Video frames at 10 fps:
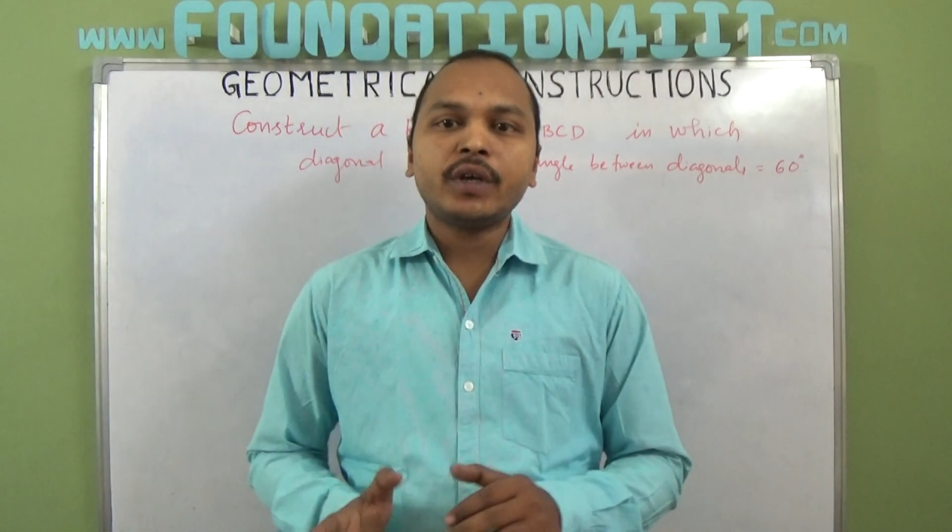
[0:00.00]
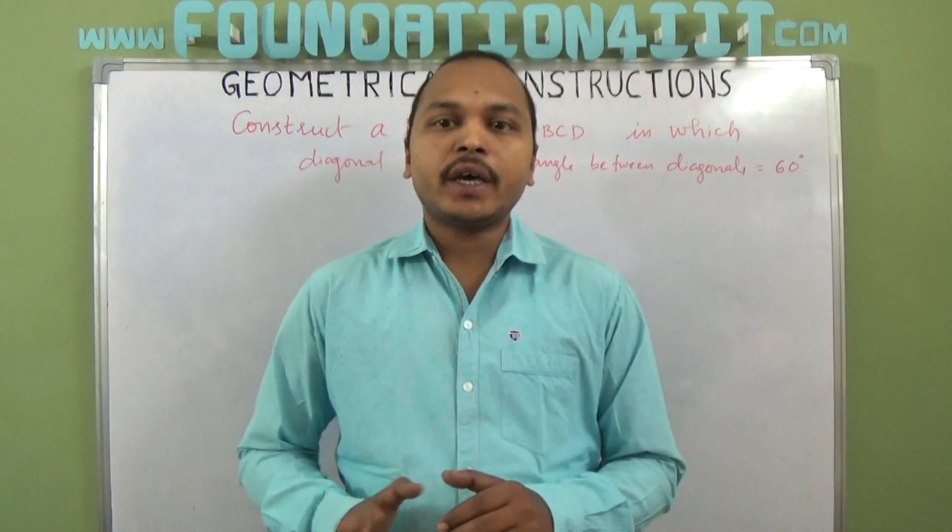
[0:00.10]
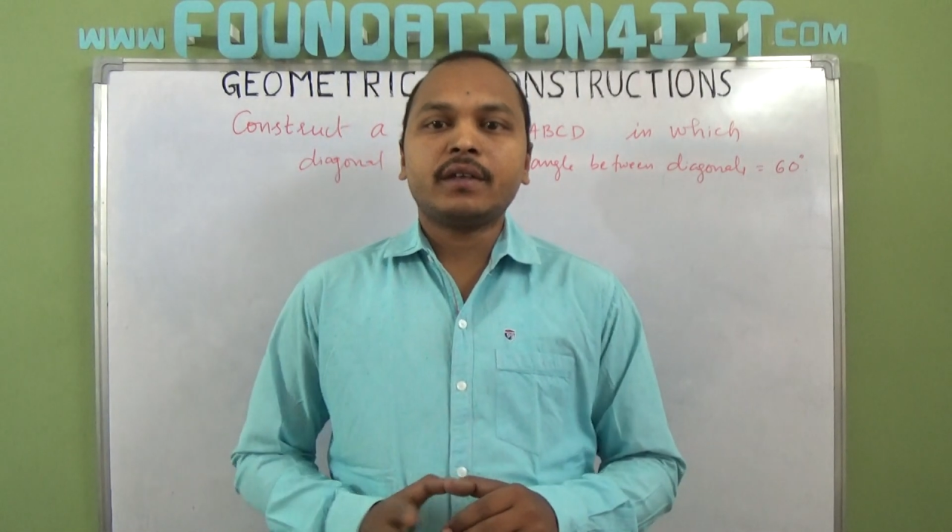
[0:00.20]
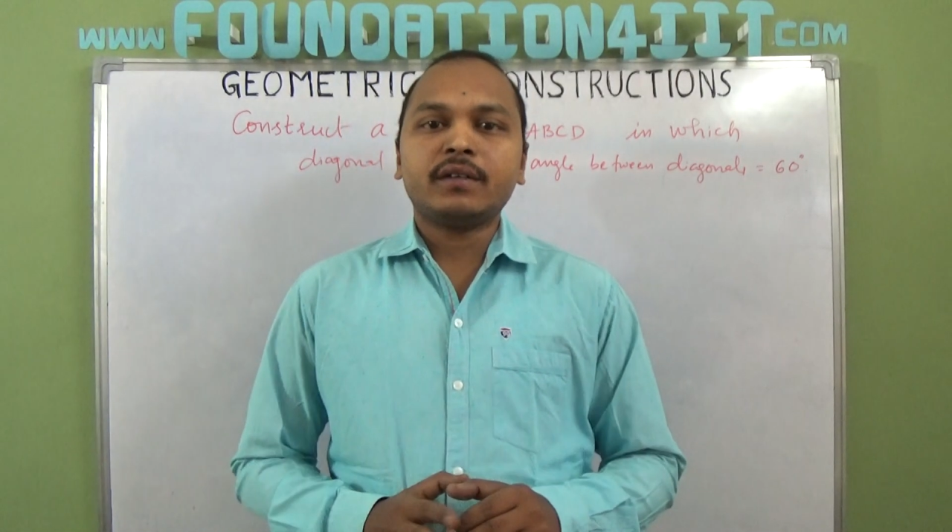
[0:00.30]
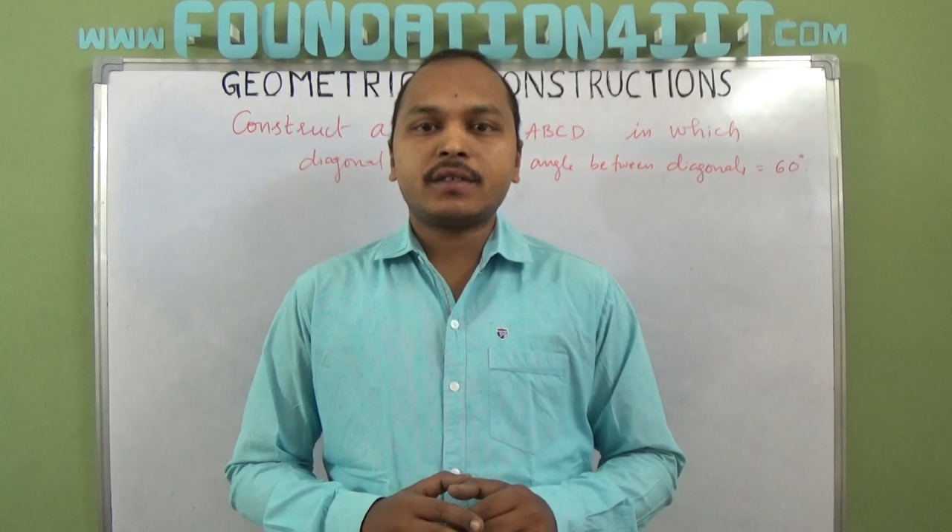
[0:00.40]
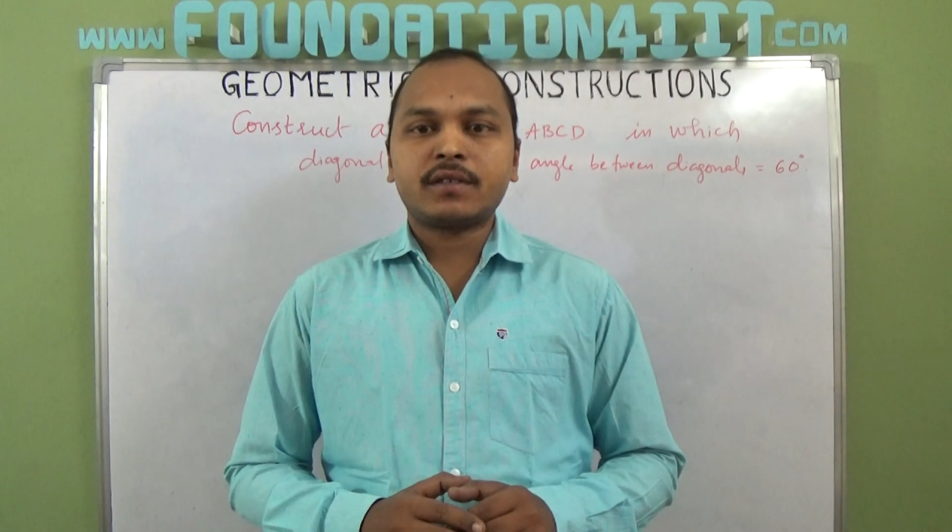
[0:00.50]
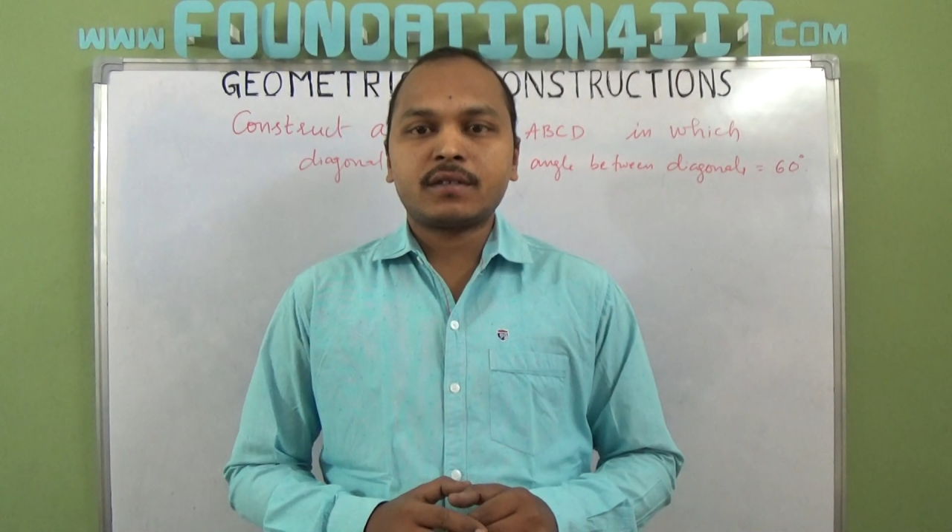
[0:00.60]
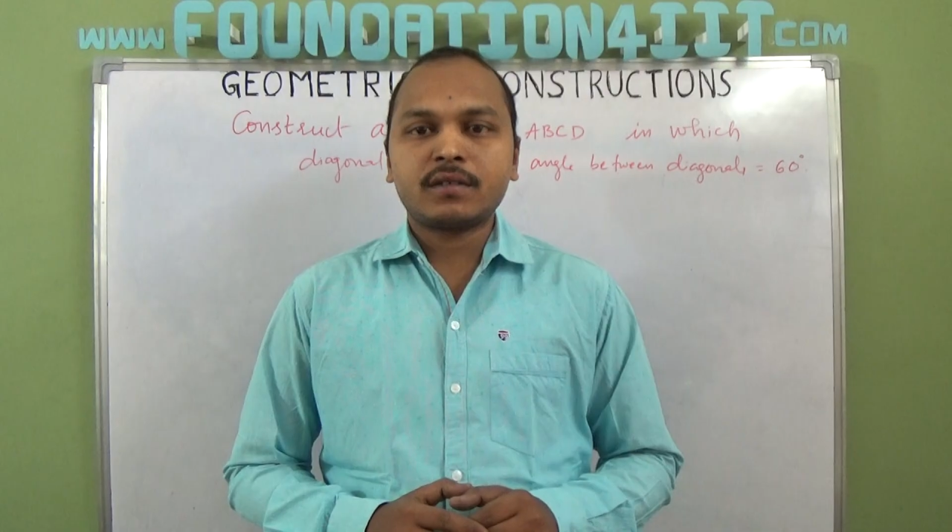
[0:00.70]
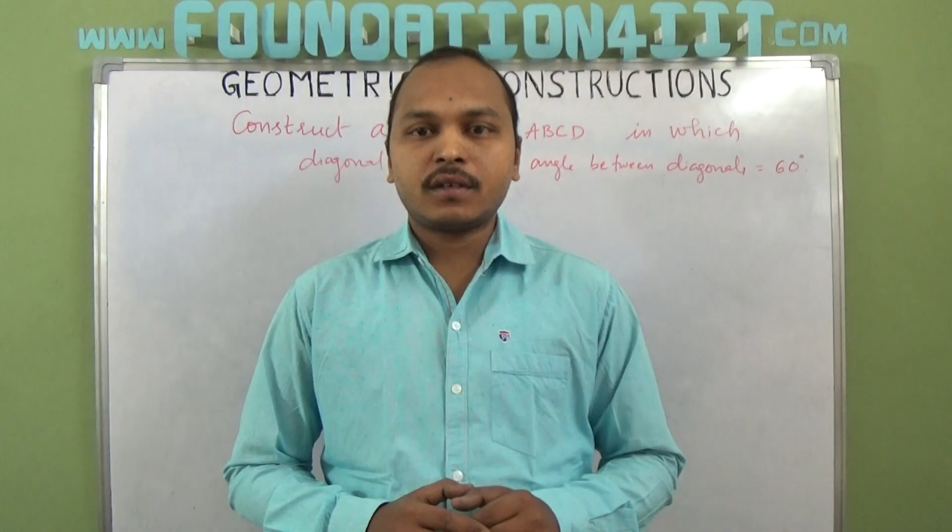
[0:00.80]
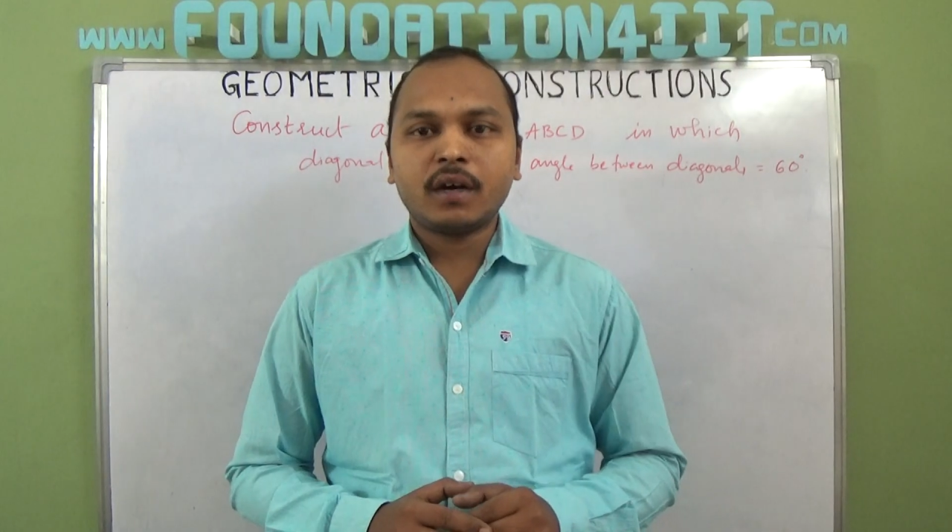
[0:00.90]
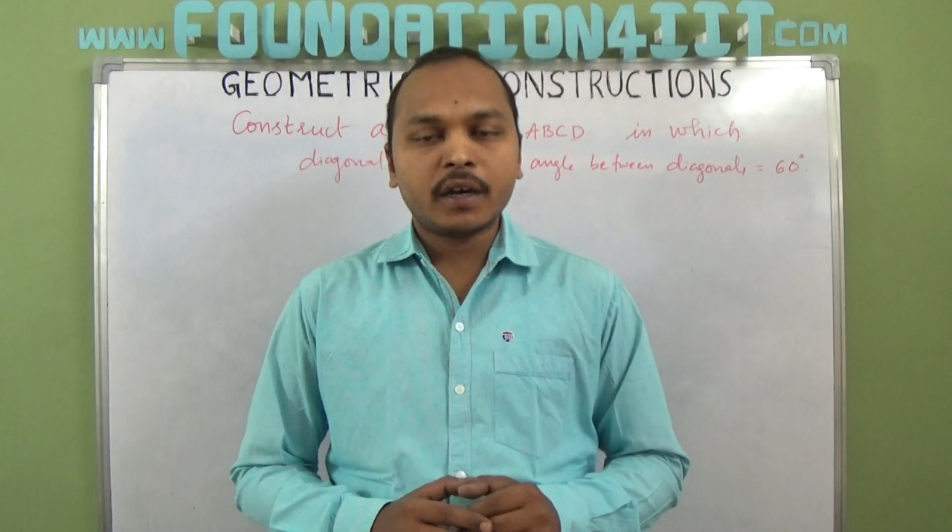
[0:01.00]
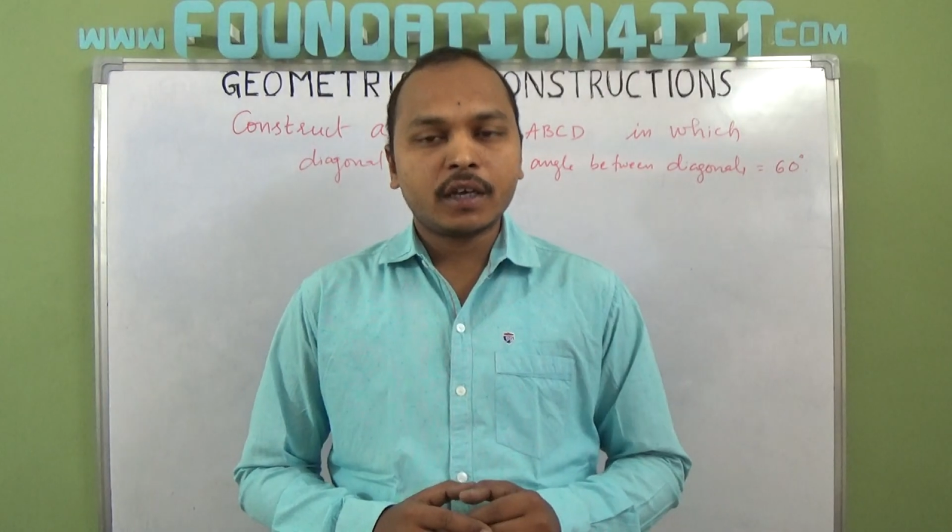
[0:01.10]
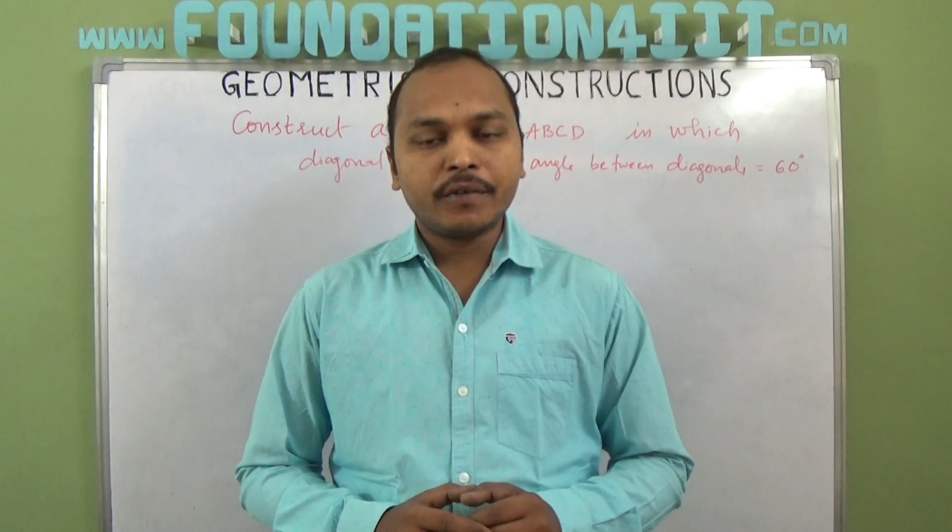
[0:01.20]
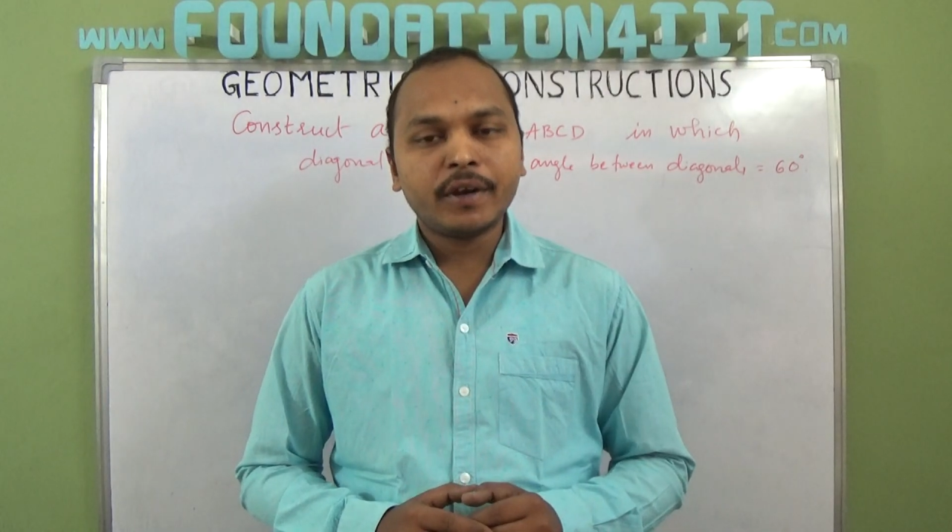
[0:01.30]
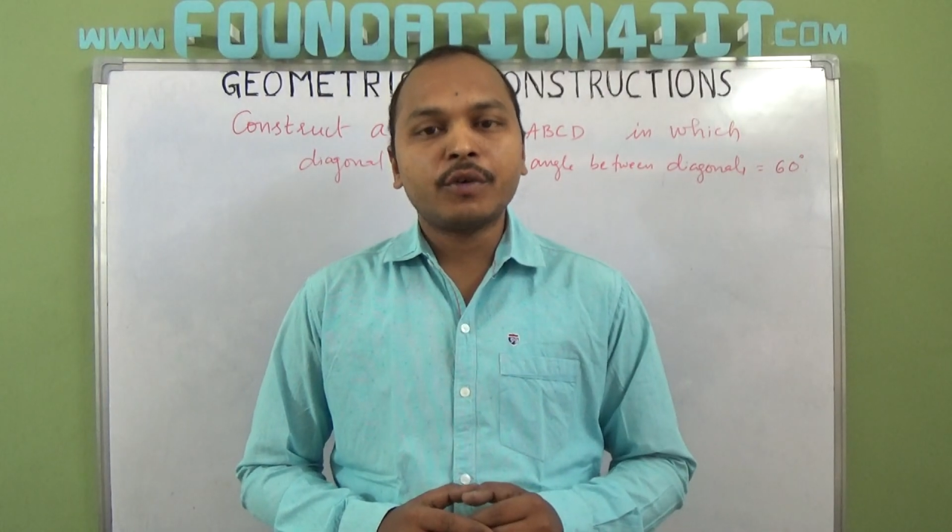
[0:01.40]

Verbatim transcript: diagonals are given.